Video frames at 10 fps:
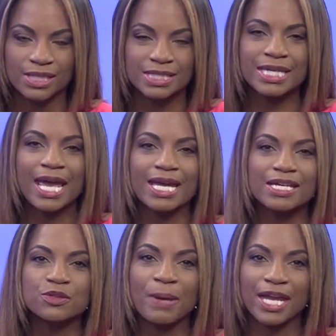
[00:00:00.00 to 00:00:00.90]
Today
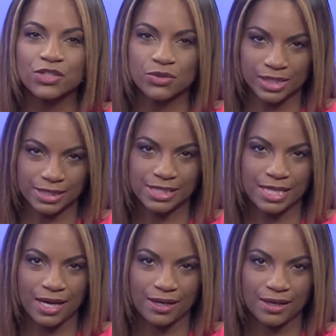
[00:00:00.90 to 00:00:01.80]
is Patriot
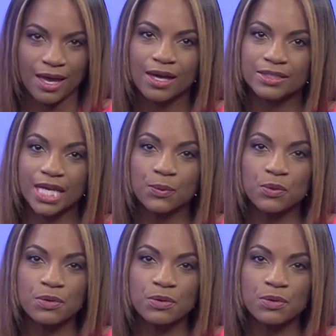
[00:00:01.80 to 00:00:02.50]
Day, a day we